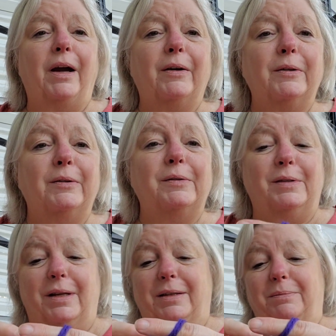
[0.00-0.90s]

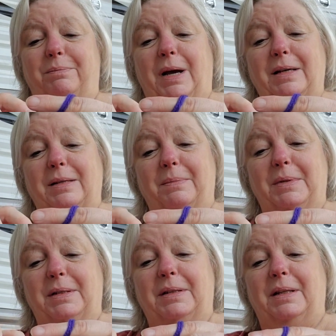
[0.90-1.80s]
raccoons and
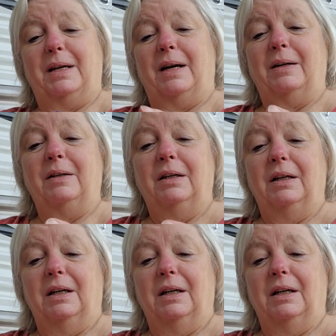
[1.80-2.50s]
possums into the yard